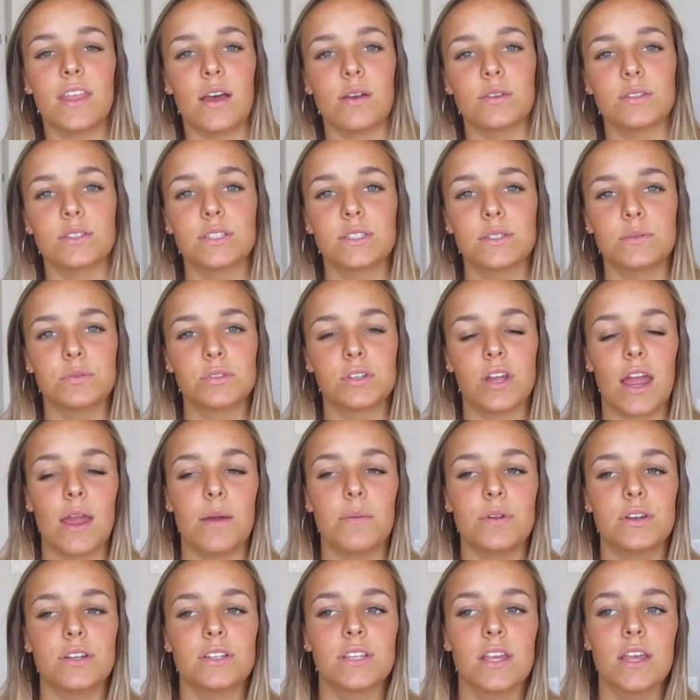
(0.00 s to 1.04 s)
thousand
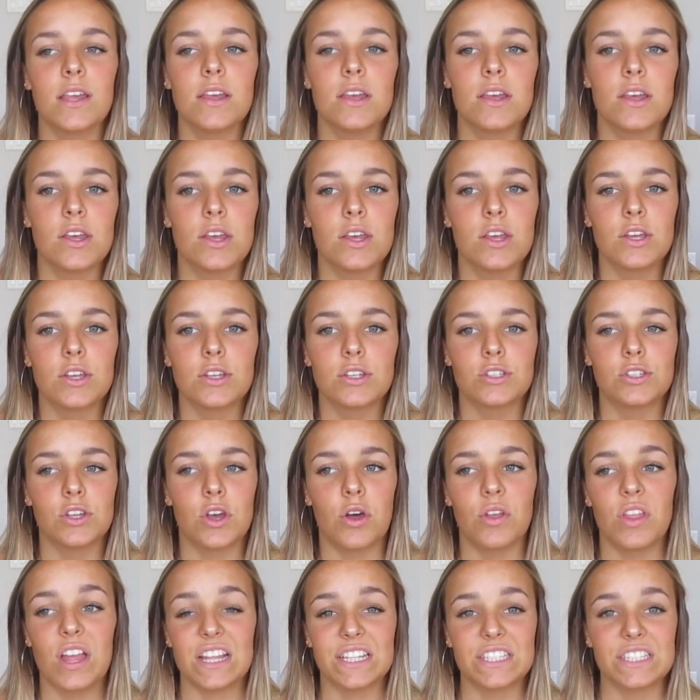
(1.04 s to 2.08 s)
subscribers, so
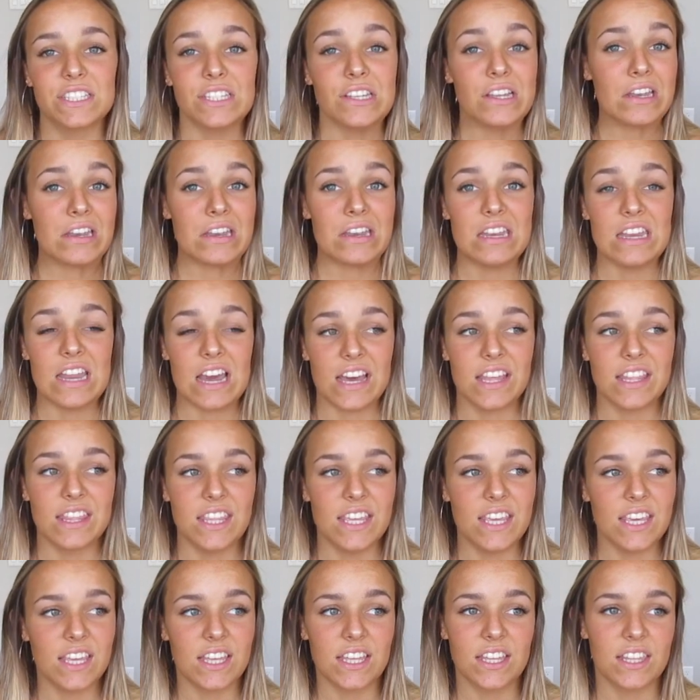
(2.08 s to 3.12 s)
that's
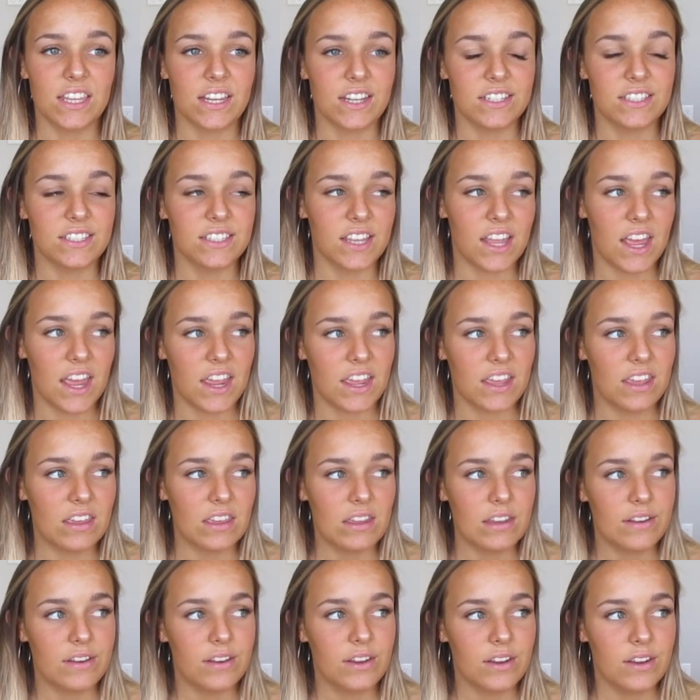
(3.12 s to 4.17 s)
nothing. There's like,
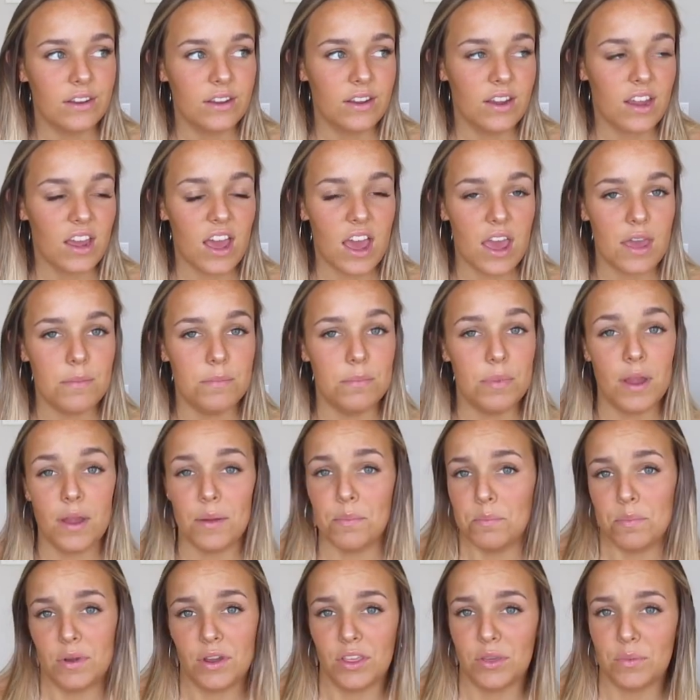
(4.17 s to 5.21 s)

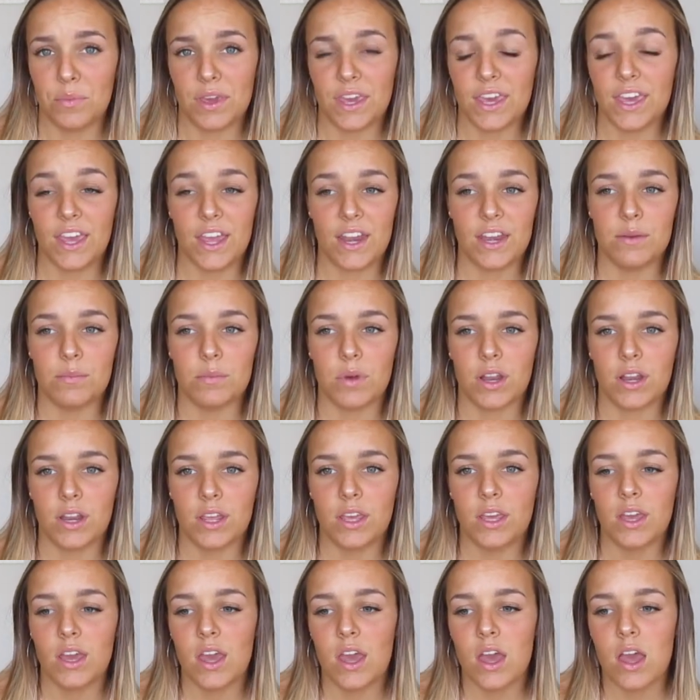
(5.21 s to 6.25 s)
I'm barely making any
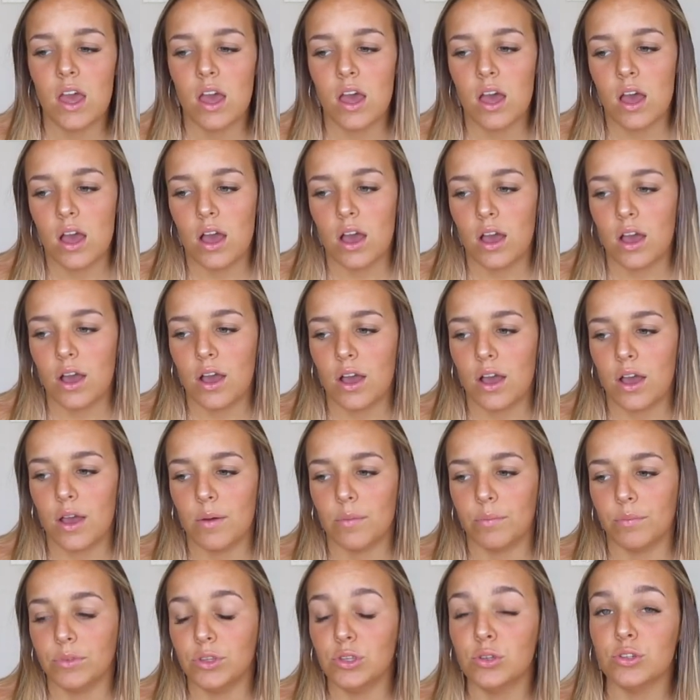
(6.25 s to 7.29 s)
money.
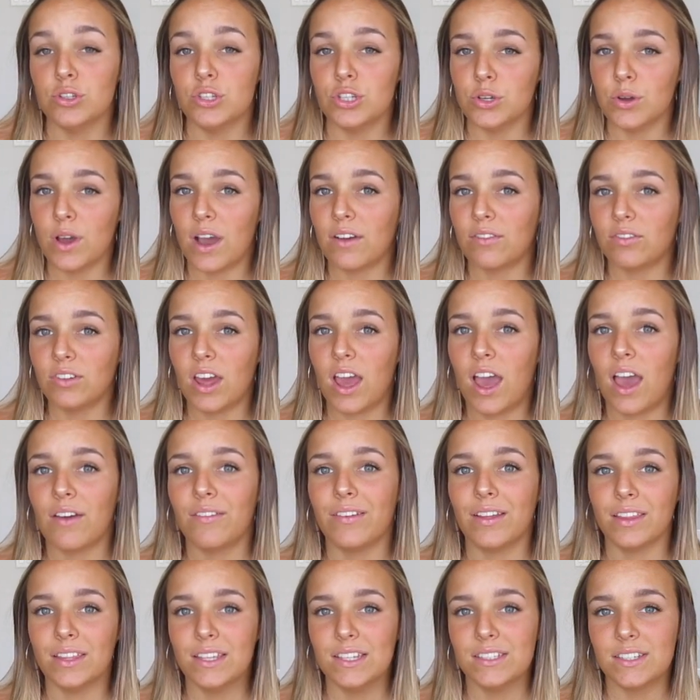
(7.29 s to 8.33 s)
You do have to
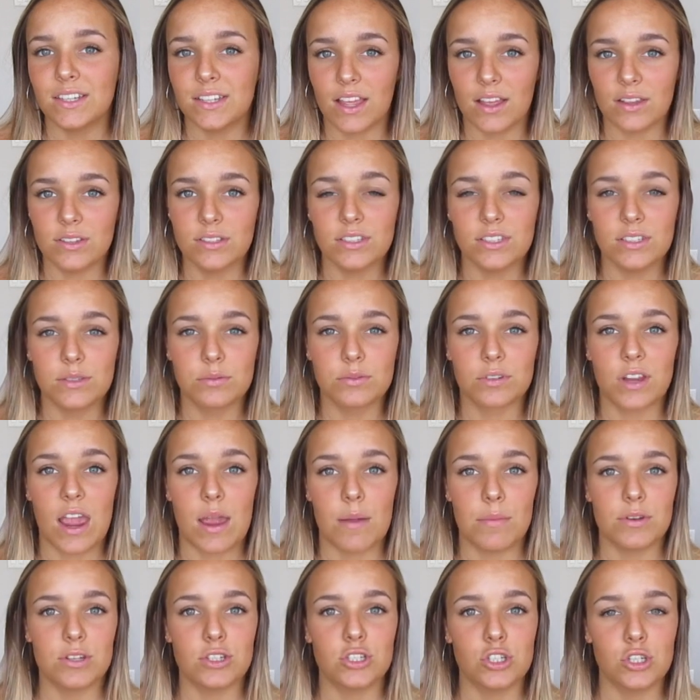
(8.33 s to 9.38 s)
have at least 1,000
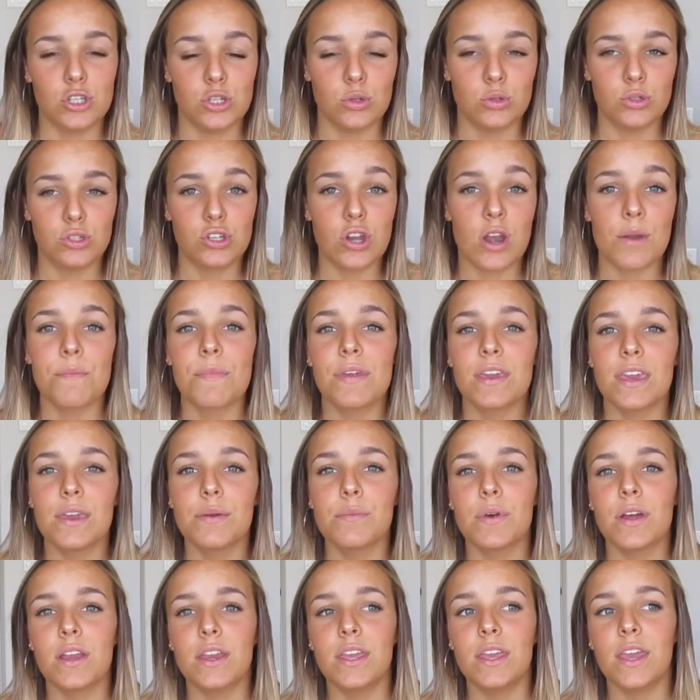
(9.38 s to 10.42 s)
subscribers to start
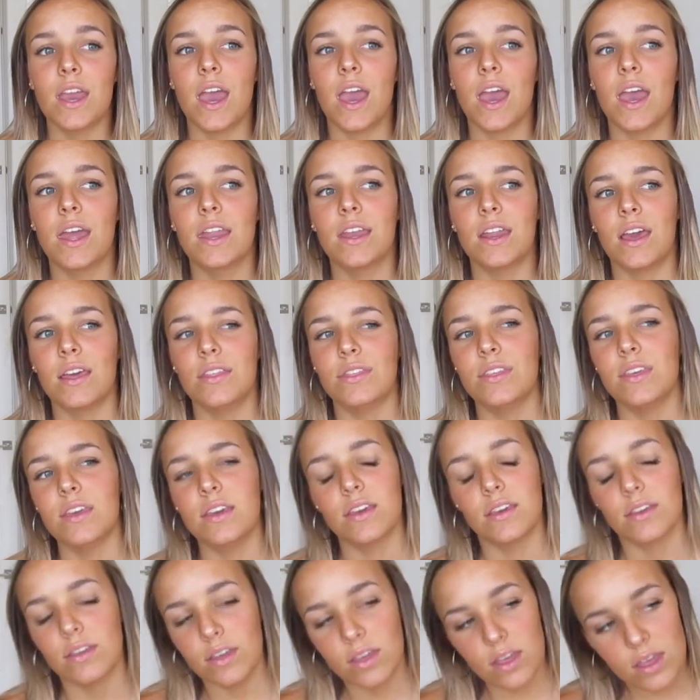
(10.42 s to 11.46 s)
making money, and I
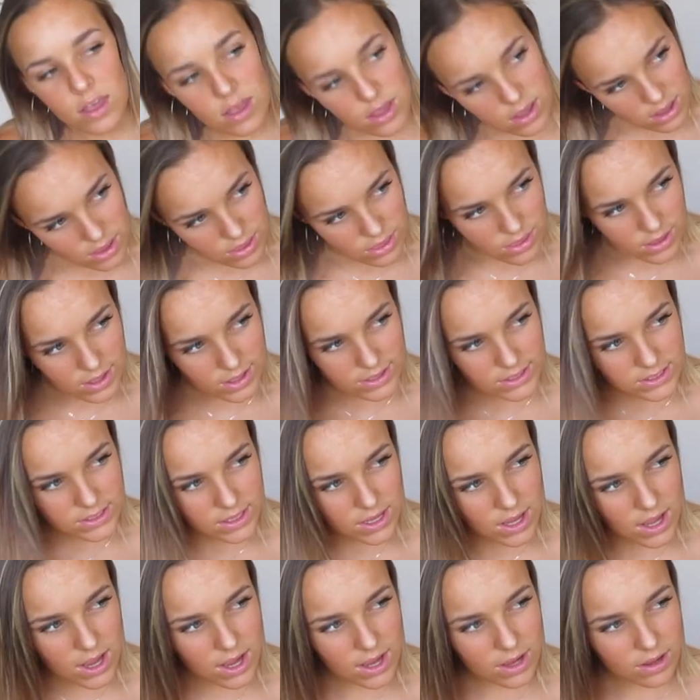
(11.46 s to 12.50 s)
think it's
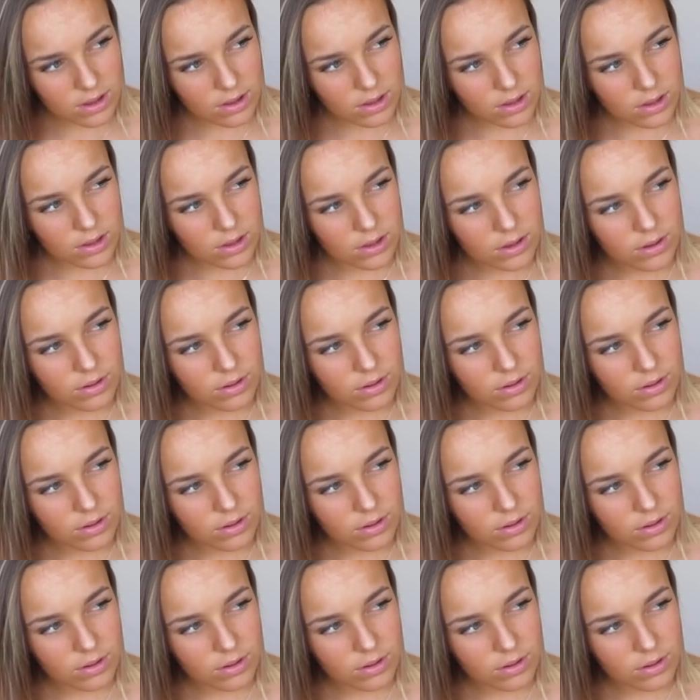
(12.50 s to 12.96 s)
like